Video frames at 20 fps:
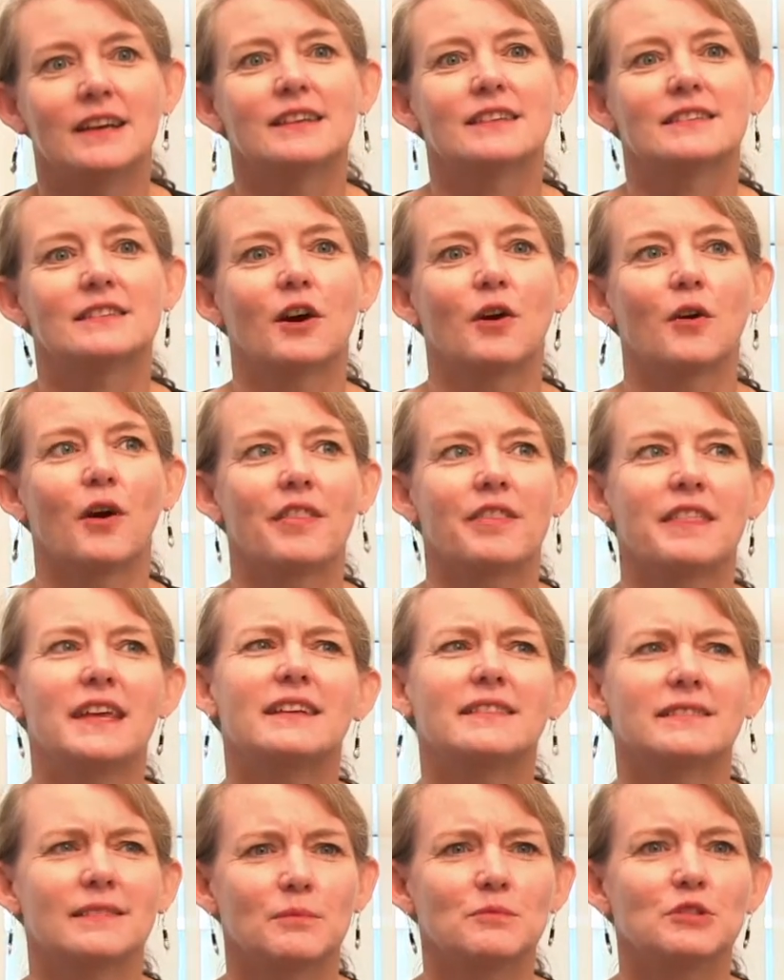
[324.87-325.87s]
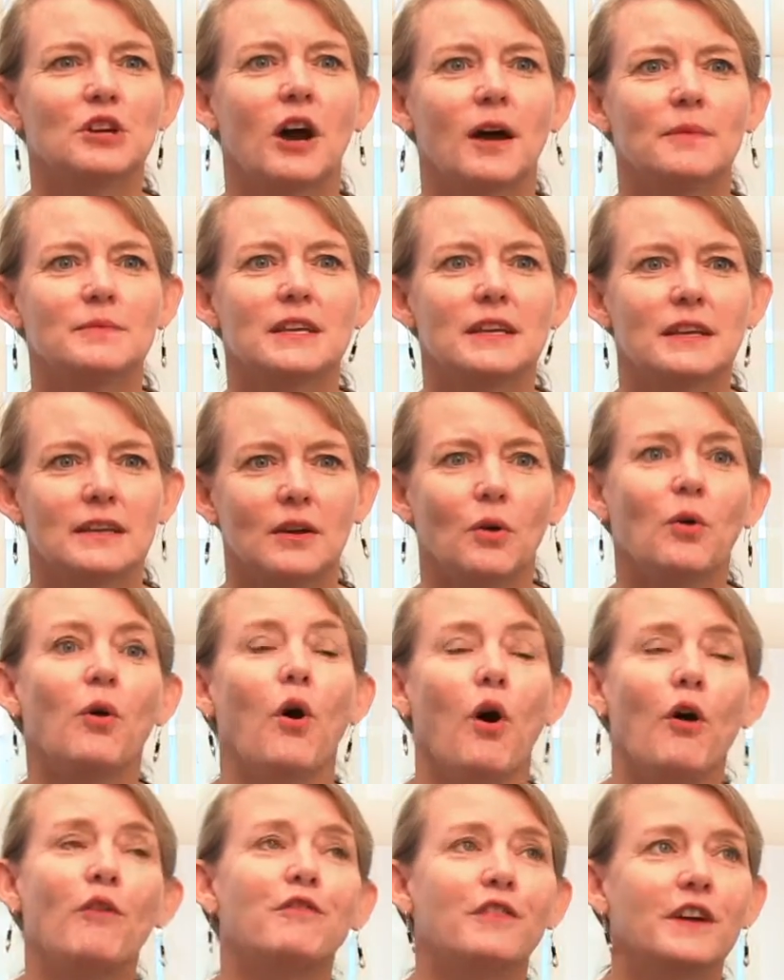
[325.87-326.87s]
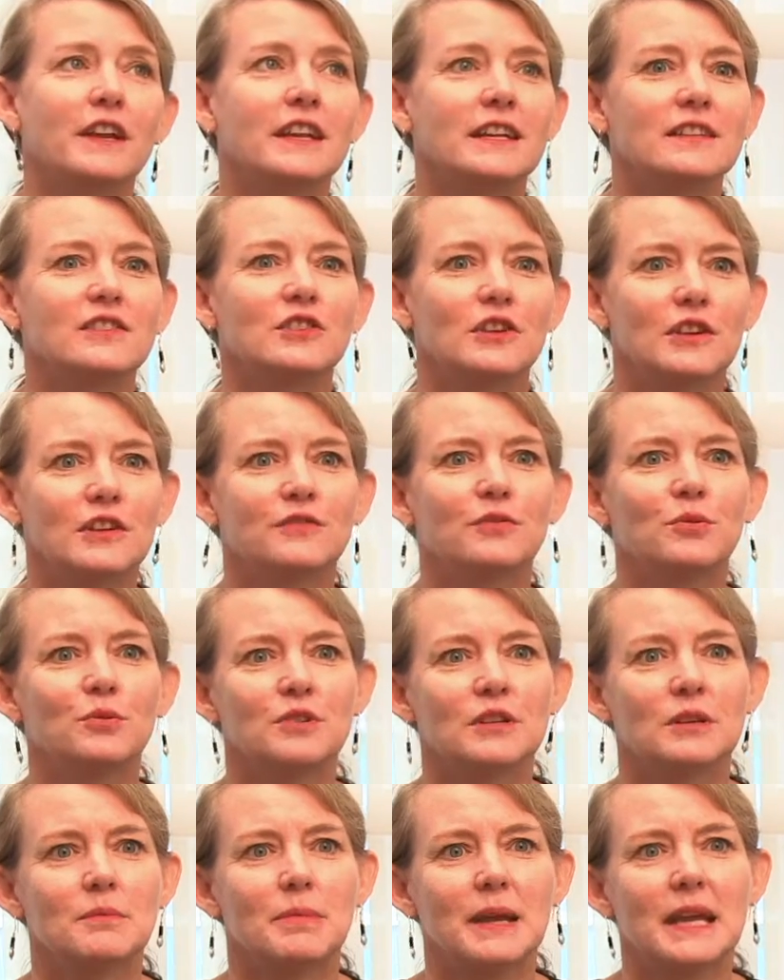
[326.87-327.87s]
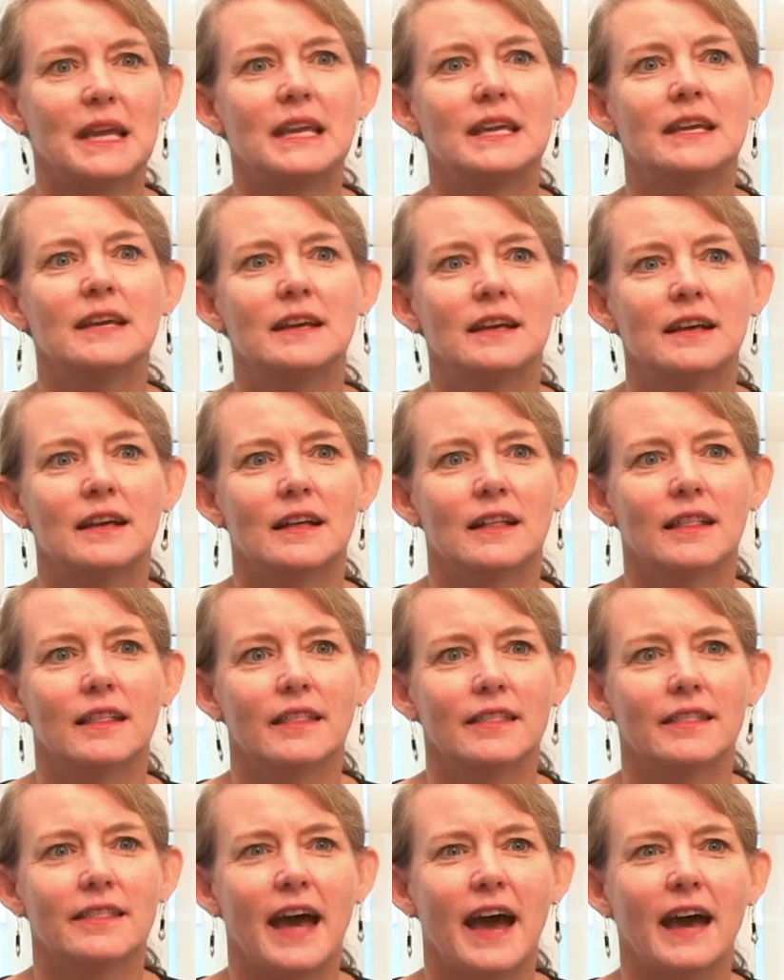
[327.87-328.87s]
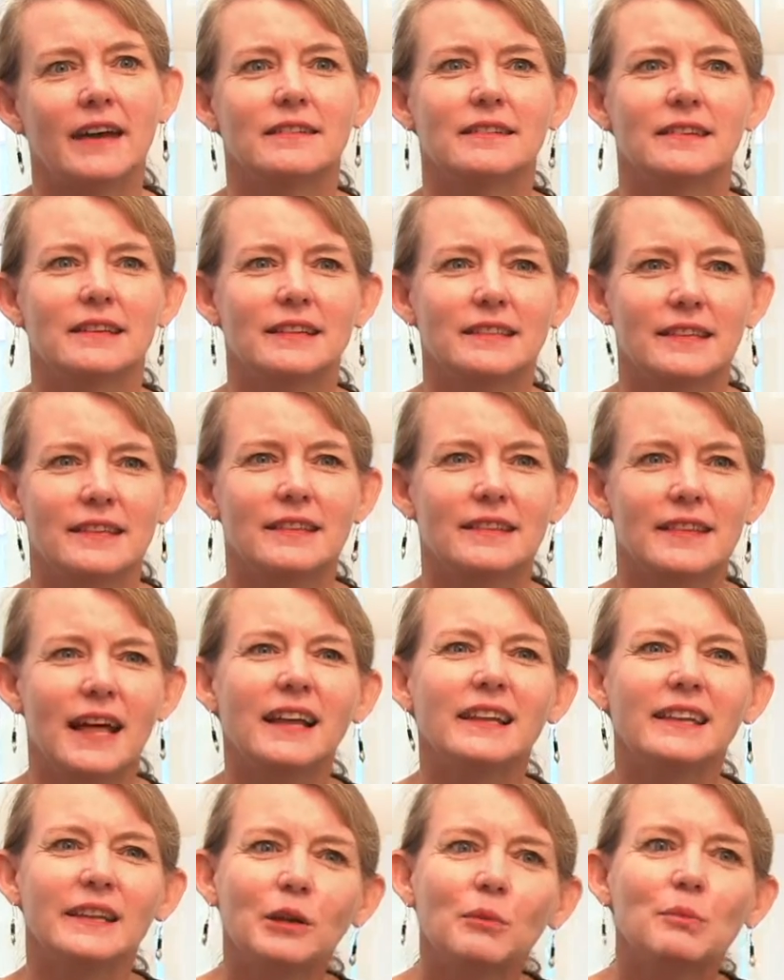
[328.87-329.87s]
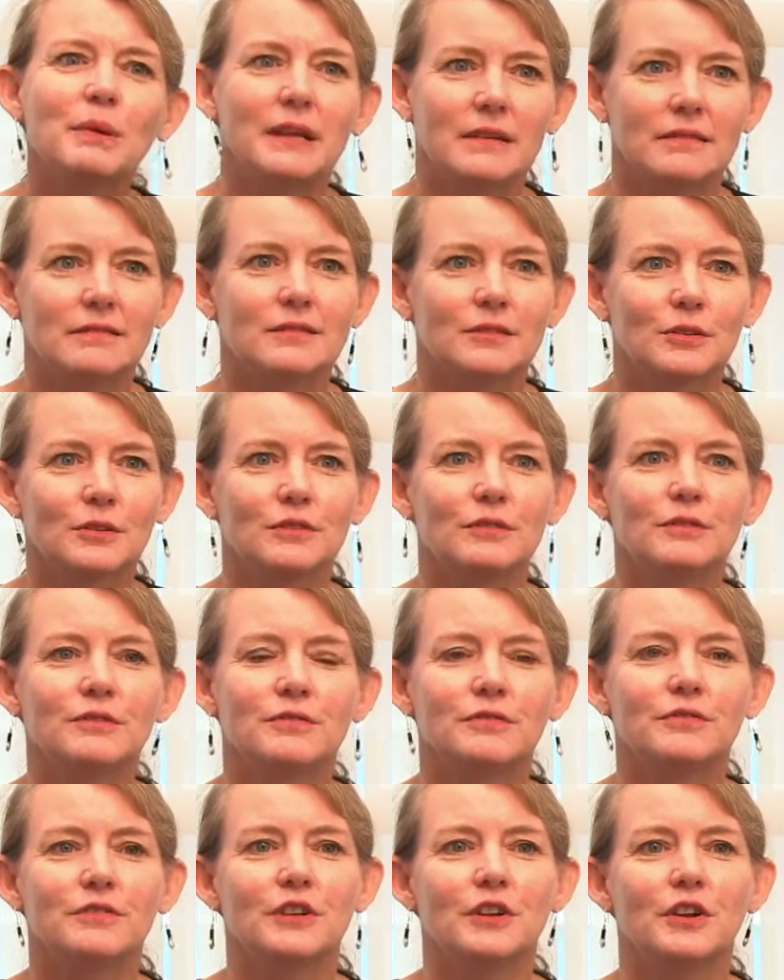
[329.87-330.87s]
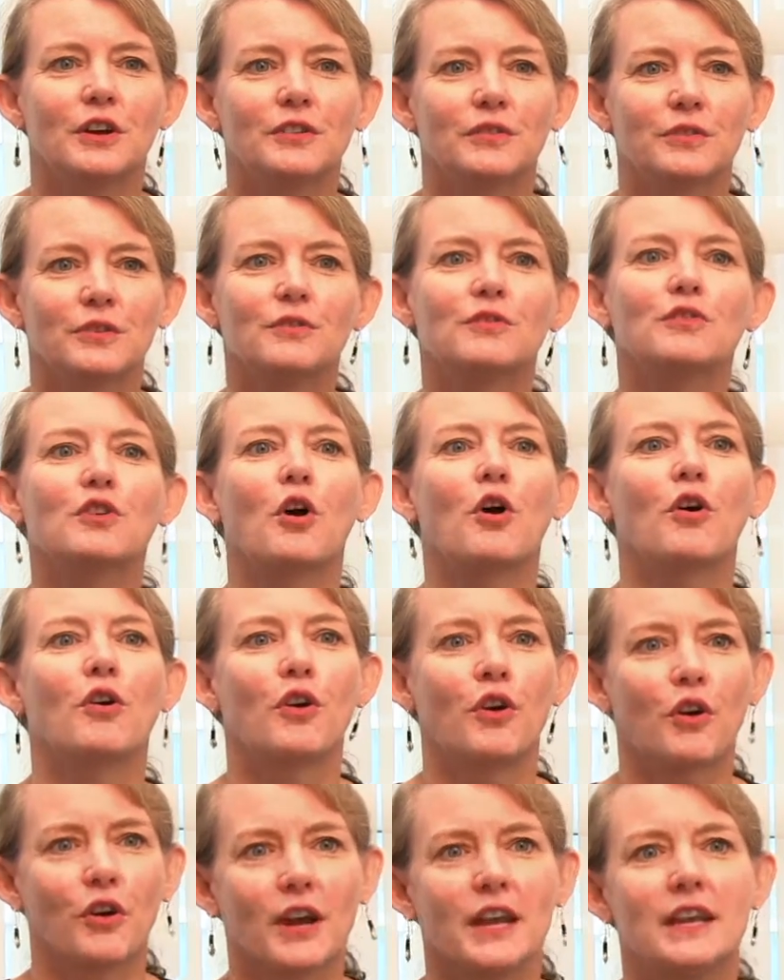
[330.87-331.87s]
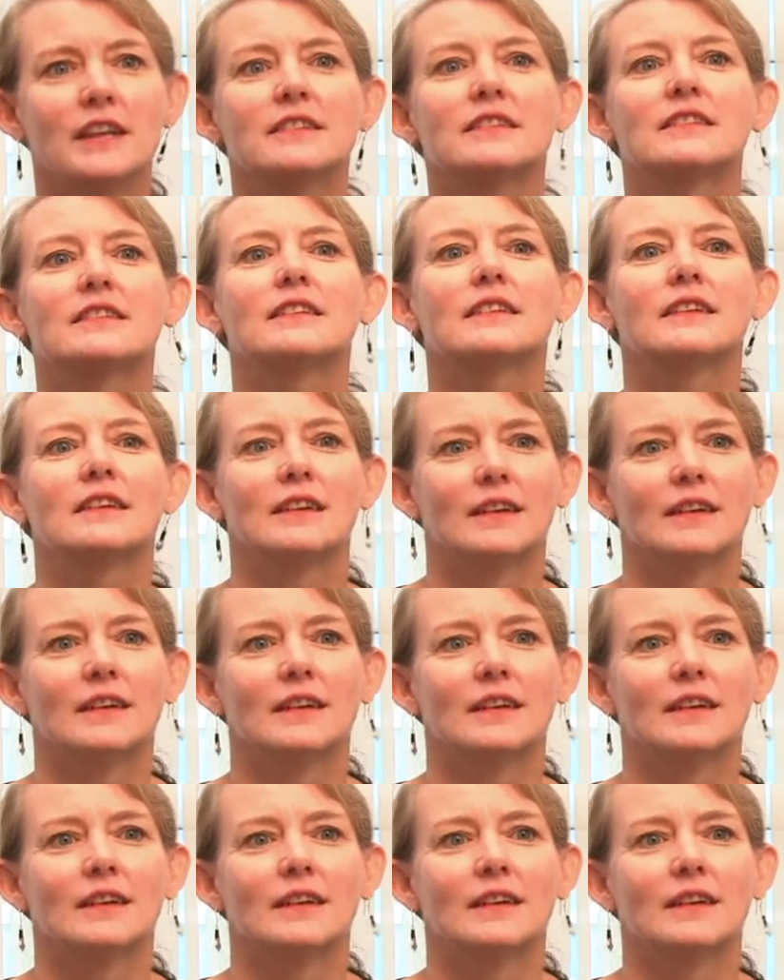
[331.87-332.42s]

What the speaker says: So I think sometimes or often it's useful to be that little bit sort of concrete